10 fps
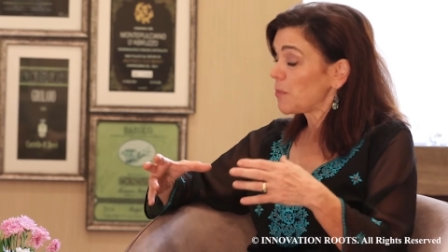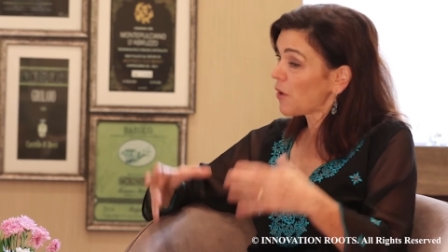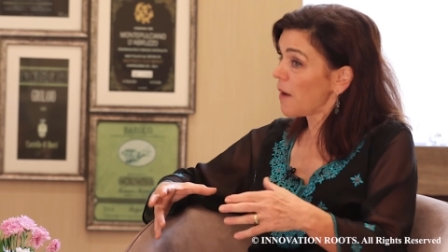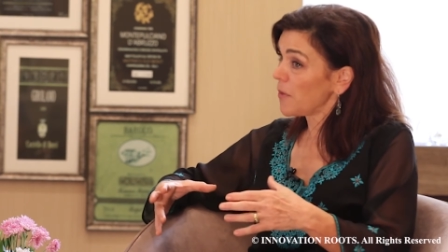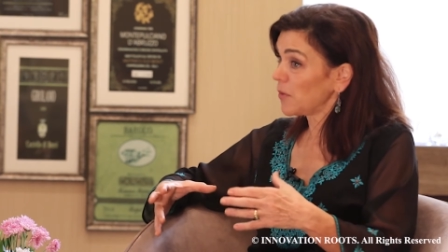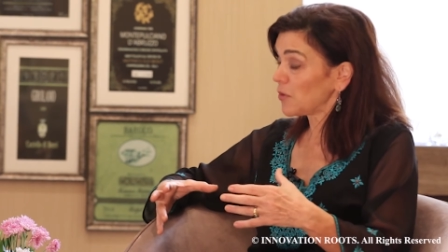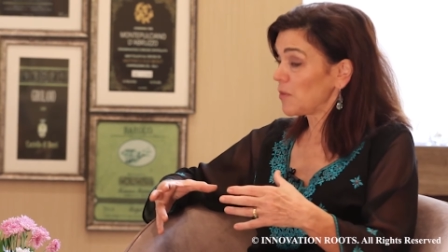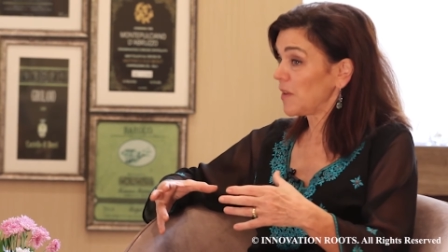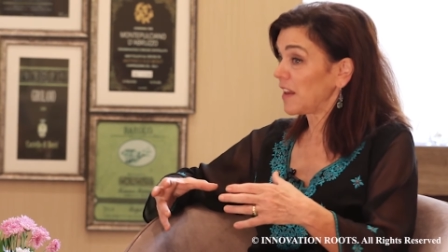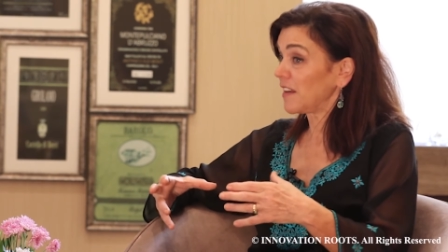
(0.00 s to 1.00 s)
problems
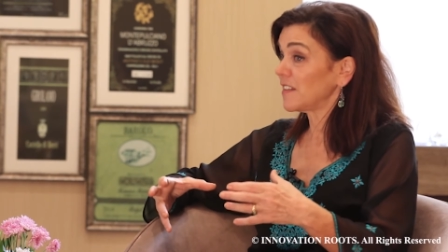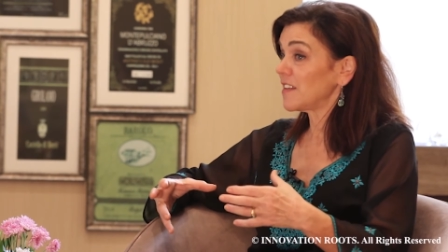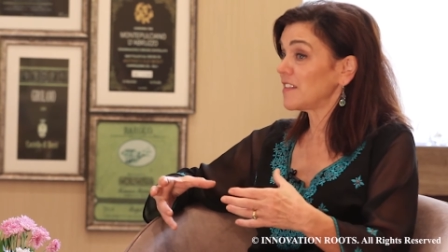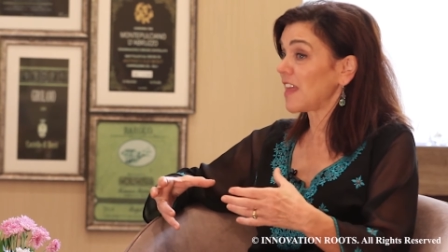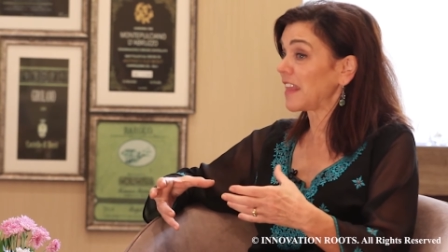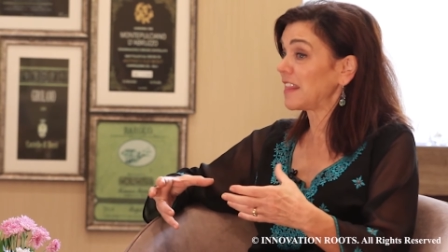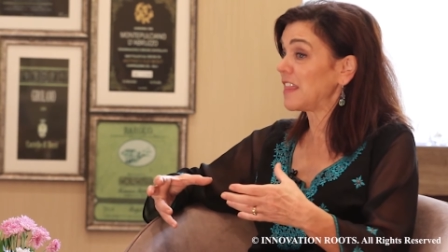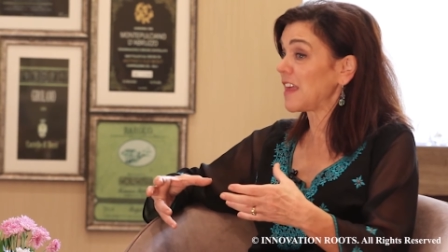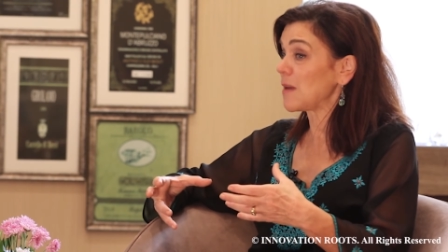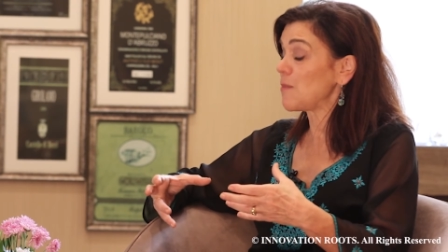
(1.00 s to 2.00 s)
with meetings is that
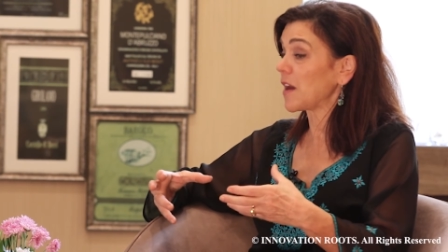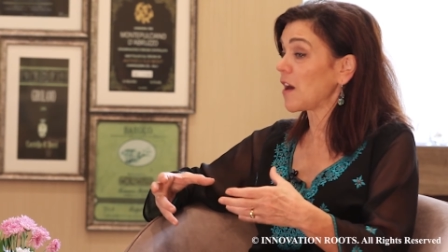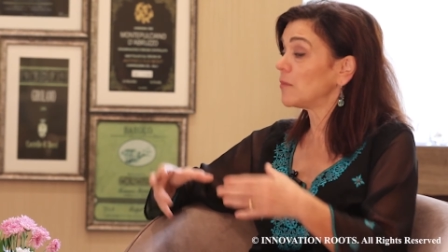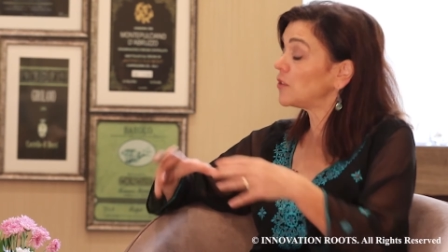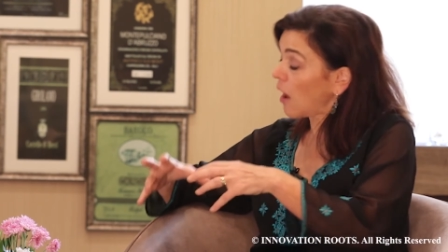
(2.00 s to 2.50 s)
they become